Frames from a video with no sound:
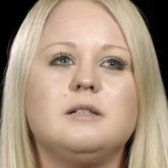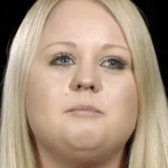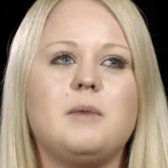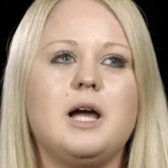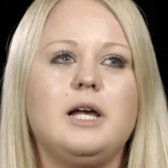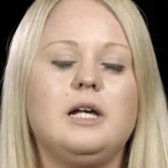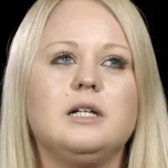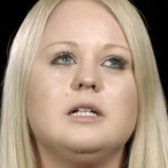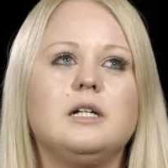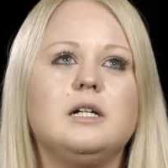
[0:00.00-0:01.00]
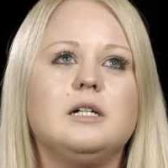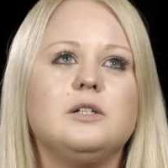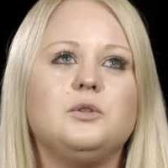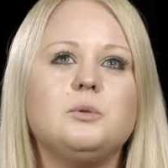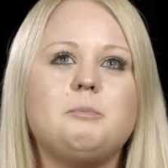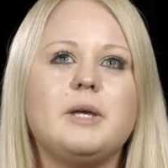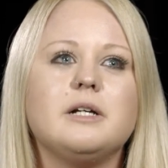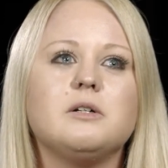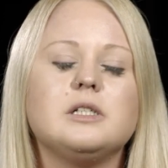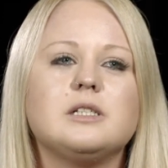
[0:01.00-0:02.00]
My group
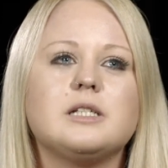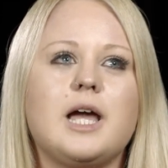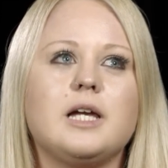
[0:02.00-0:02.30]
here is